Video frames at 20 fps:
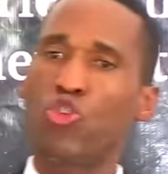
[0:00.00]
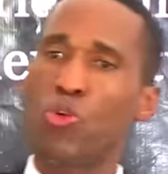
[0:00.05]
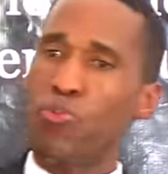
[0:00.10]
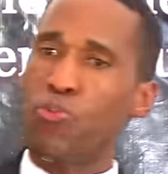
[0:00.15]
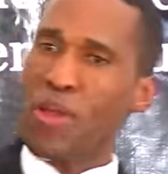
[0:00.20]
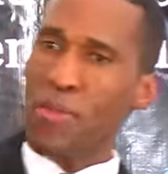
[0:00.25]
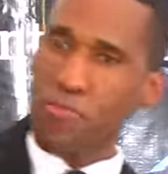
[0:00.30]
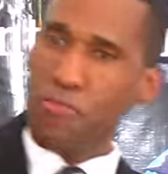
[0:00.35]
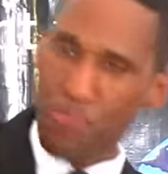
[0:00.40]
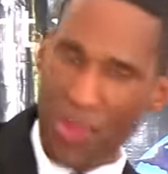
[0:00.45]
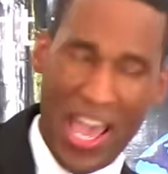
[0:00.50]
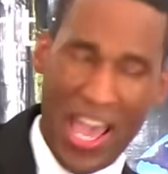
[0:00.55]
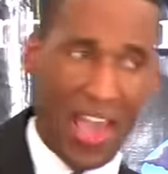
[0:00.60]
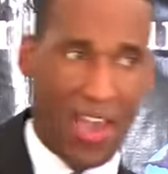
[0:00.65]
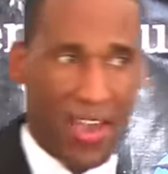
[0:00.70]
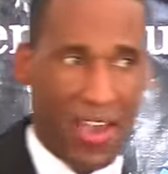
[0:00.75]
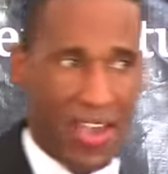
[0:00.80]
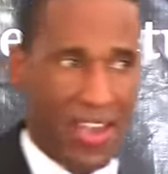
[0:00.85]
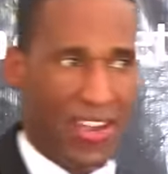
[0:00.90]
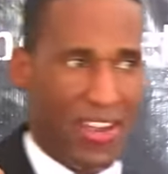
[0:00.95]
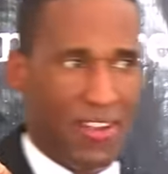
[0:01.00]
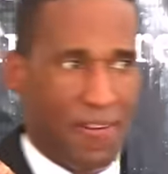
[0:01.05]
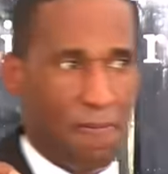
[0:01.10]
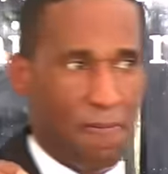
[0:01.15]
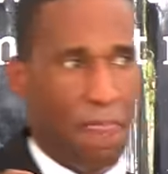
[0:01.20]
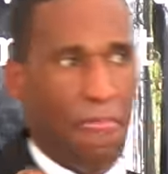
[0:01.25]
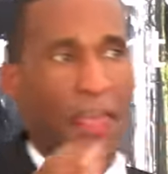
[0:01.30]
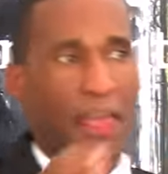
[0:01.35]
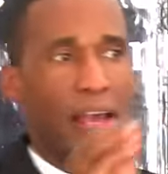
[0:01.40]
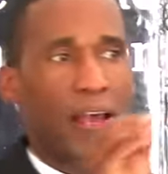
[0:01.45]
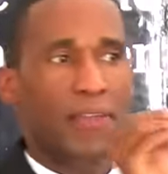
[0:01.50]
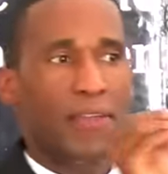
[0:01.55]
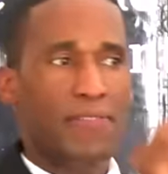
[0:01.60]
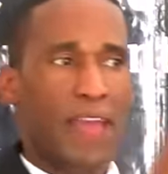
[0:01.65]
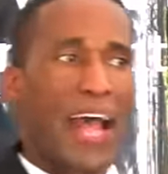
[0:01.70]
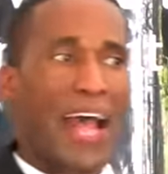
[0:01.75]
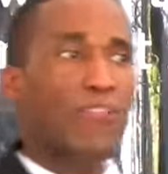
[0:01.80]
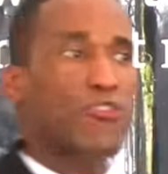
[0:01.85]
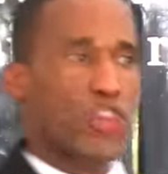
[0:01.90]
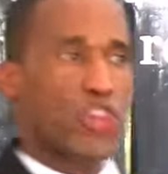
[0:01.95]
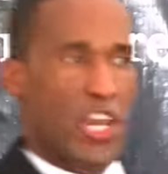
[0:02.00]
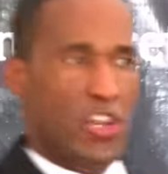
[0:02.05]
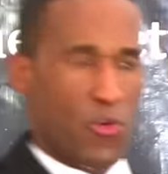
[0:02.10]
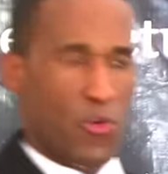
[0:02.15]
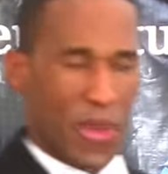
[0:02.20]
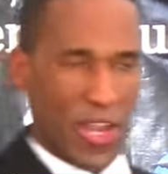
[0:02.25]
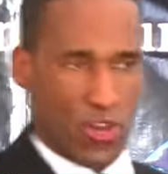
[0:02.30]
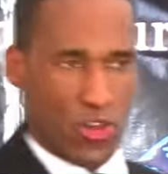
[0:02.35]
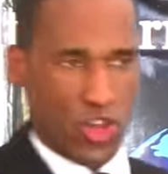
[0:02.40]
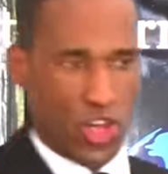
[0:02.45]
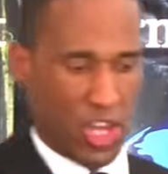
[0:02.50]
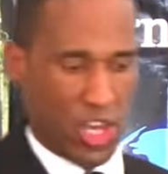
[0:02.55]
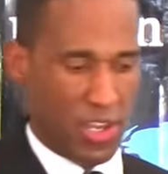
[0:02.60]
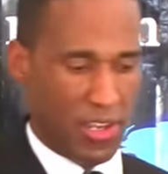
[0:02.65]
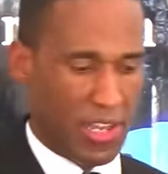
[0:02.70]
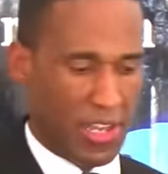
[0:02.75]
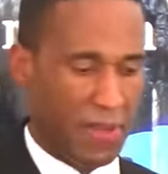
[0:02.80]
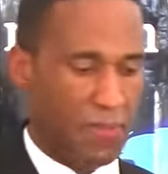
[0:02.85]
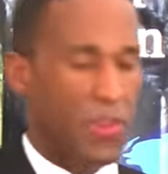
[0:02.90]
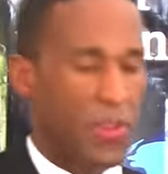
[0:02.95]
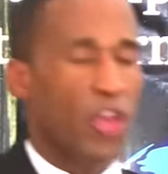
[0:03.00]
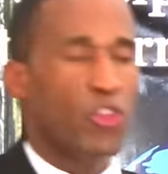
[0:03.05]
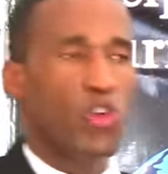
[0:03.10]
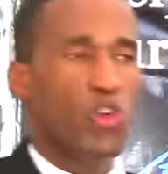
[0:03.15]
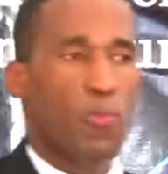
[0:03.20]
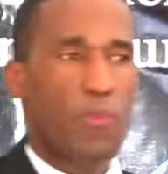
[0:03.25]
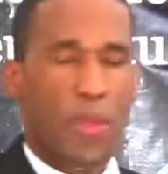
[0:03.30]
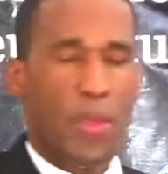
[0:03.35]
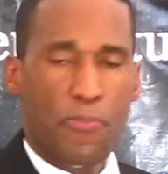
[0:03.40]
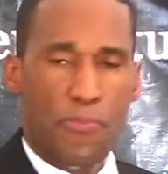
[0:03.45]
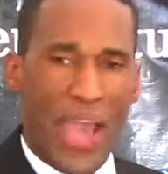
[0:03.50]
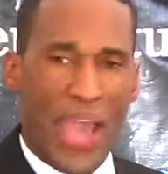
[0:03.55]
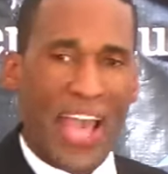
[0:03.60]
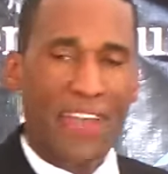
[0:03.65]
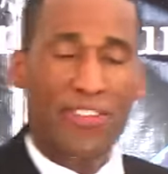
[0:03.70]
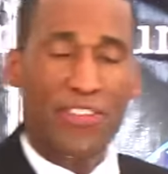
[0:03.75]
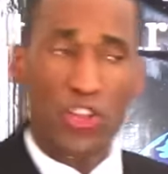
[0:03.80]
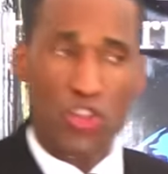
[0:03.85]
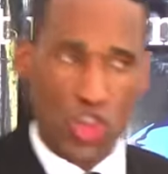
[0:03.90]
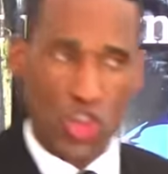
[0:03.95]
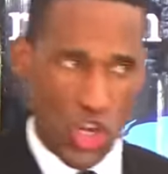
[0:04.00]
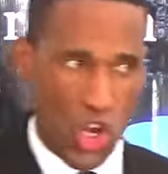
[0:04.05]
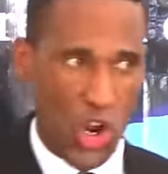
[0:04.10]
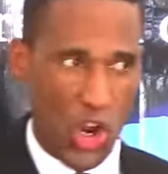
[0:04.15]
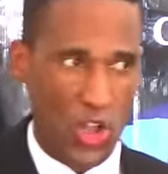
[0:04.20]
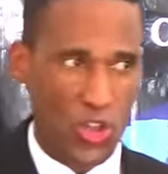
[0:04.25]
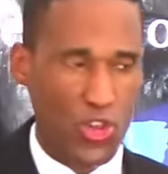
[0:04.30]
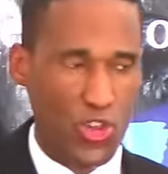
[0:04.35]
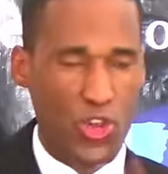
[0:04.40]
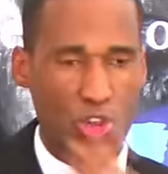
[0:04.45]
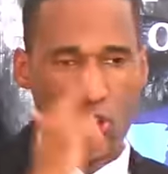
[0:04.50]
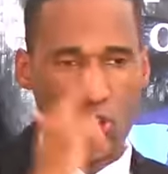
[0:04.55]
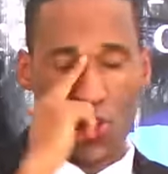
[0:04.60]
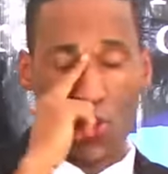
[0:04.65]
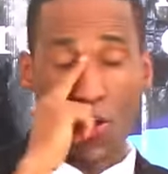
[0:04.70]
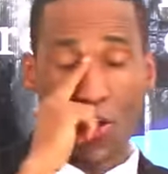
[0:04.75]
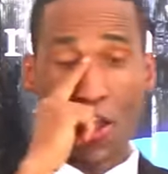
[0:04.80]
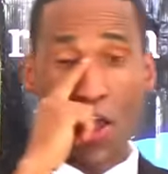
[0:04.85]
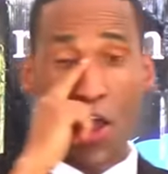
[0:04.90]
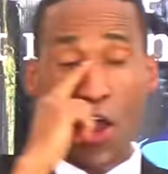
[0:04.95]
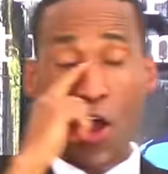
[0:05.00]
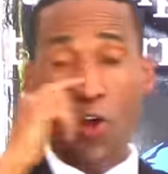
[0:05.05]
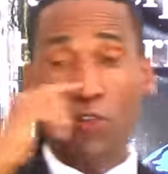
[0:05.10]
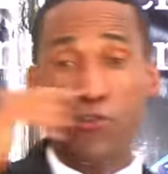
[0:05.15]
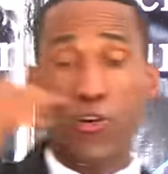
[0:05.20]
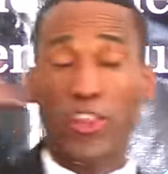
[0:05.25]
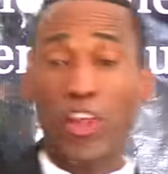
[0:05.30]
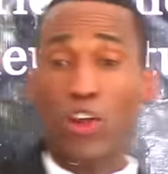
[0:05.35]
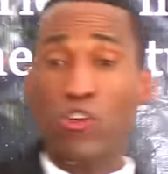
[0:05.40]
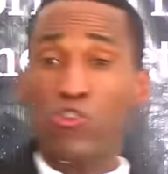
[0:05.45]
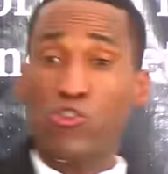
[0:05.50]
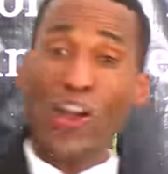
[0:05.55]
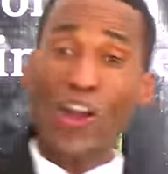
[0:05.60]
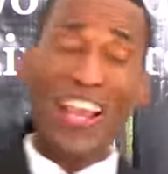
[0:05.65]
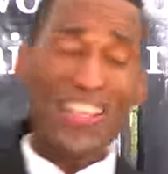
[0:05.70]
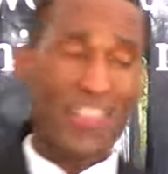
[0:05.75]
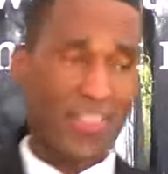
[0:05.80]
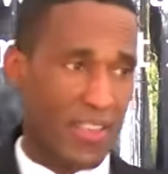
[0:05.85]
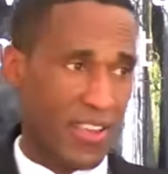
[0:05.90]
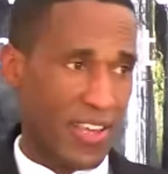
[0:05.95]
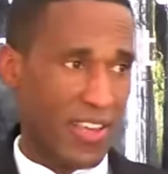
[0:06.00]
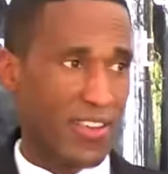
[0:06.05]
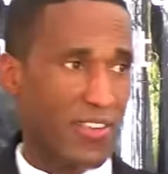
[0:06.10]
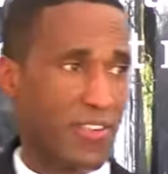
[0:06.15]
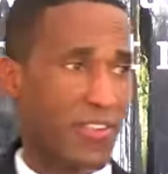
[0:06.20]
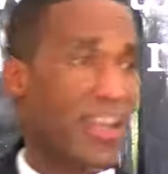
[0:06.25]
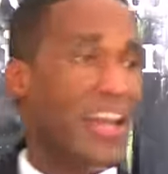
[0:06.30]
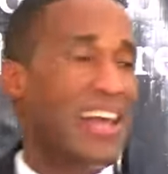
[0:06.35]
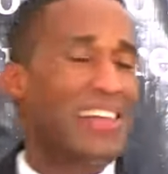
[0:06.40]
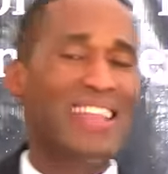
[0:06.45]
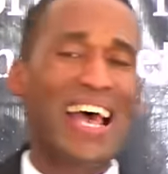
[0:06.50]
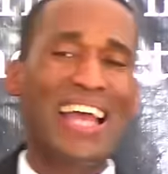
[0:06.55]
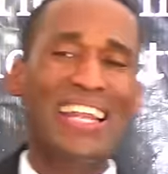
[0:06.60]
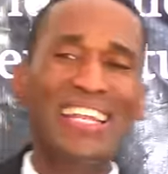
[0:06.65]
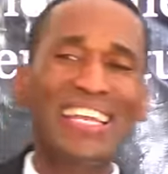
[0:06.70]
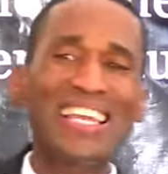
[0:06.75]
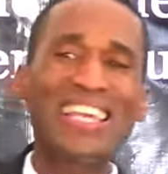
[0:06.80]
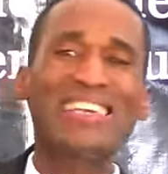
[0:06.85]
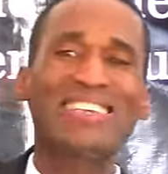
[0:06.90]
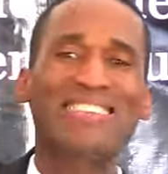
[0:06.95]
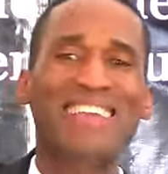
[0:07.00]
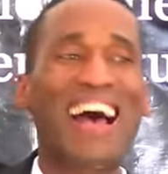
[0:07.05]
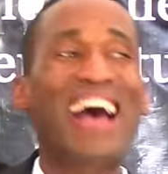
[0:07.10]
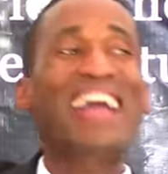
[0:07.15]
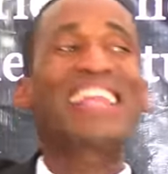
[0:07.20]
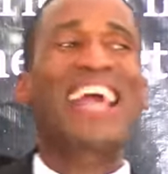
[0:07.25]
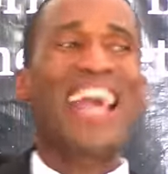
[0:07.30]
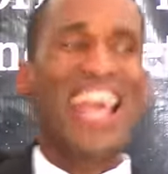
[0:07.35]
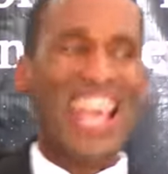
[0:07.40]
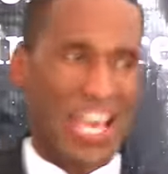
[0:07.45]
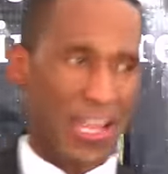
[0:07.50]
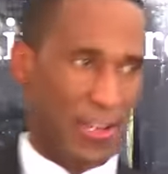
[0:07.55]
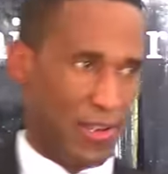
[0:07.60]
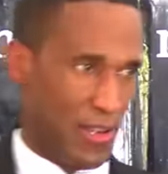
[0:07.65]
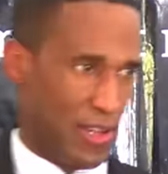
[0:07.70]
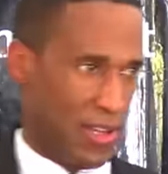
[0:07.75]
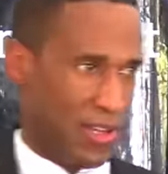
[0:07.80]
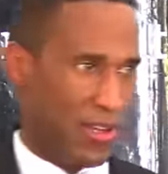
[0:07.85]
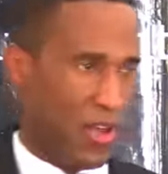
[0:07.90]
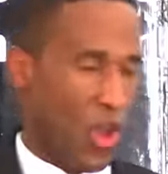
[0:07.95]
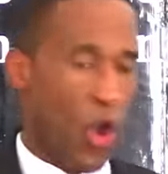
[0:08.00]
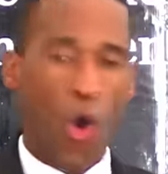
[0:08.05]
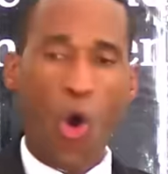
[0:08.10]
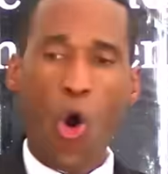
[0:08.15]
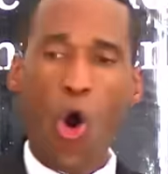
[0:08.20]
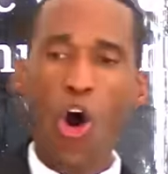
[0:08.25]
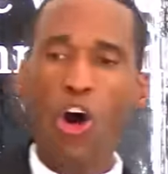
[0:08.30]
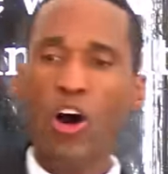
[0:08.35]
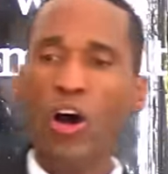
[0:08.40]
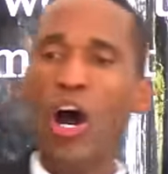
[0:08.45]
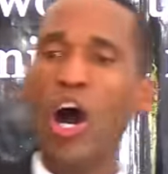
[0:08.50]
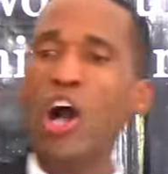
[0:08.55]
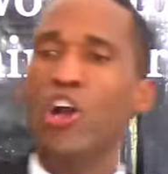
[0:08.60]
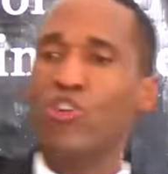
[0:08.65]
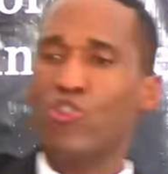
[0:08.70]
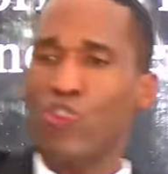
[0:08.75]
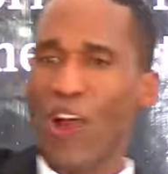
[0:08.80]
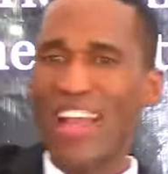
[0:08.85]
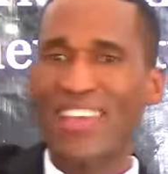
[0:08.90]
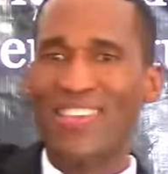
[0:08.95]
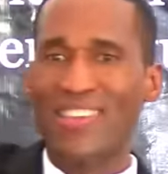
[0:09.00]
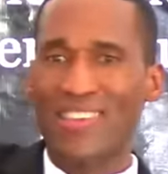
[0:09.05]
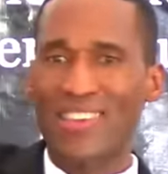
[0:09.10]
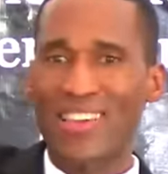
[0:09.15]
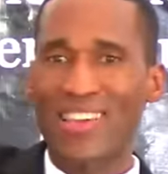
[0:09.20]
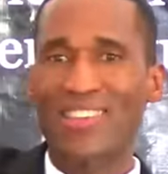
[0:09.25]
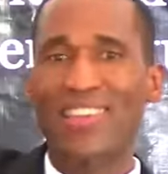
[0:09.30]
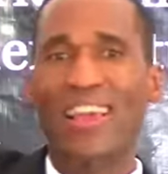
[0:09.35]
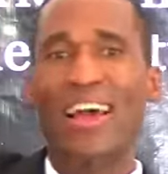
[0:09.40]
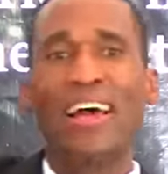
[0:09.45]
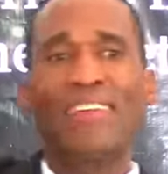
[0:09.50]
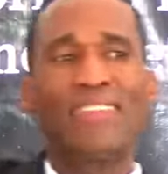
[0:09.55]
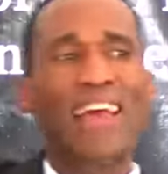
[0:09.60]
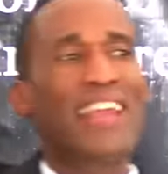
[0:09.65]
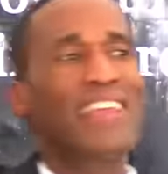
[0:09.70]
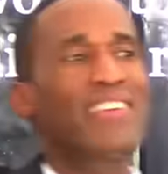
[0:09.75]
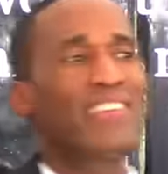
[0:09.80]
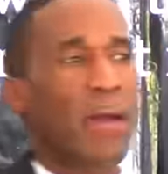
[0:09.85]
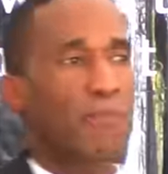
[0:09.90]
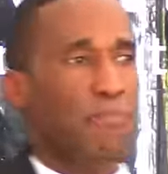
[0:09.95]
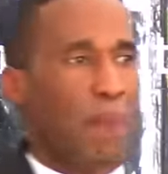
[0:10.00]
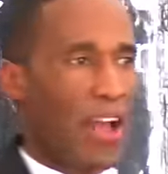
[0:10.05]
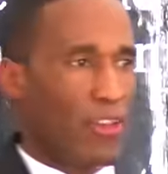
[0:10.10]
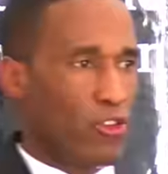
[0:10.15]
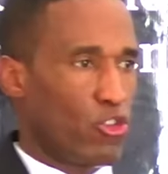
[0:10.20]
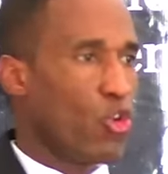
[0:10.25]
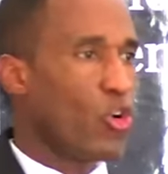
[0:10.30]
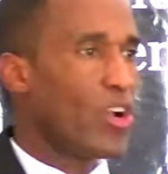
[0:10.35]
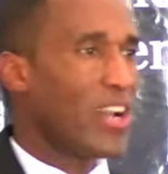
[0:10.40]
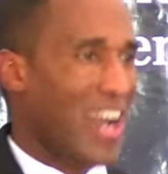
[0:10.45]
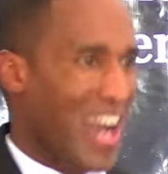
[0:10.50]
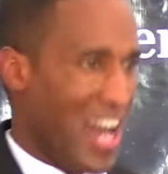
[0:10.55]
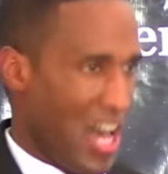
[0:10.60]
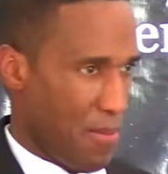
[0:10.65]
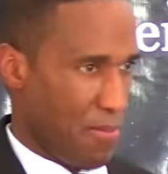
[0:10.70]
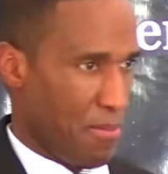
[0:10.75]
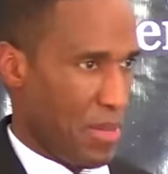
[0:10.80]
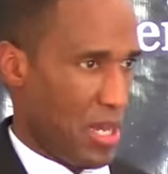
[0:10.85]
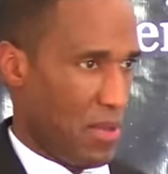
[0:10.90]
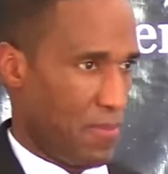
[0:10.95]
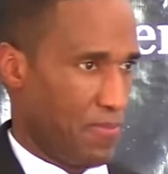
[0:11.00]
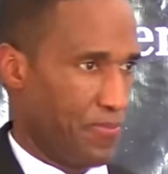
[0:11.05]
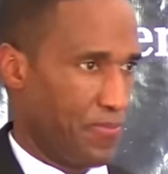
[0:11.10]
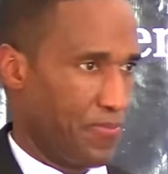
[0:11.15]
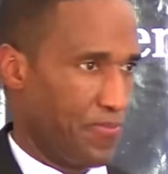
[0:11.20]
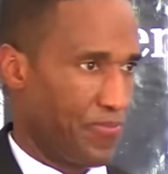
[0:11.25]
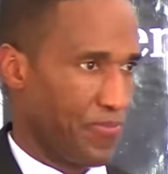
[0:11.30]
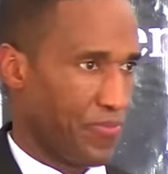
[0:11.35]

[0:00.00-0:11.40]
To prepare that generation, to prepare the church for the crisis that is at hand, or a crisis that is about to come.